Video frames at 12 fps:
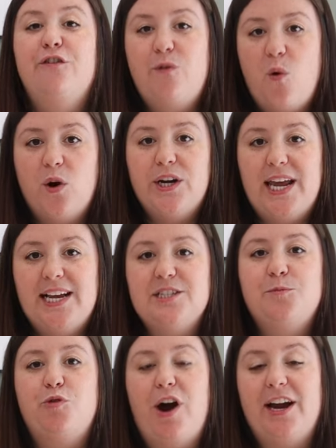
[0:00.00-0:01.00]
four
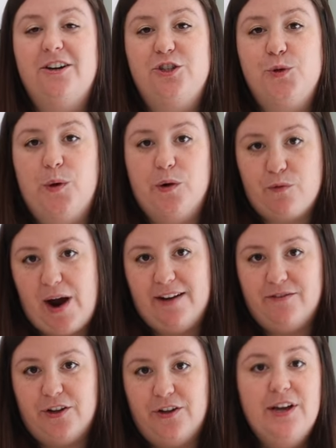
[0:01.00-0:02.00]
days prior to
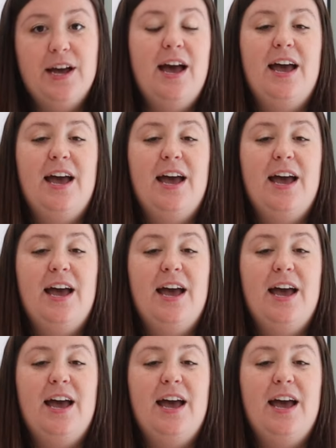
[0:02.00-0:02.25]
arrival.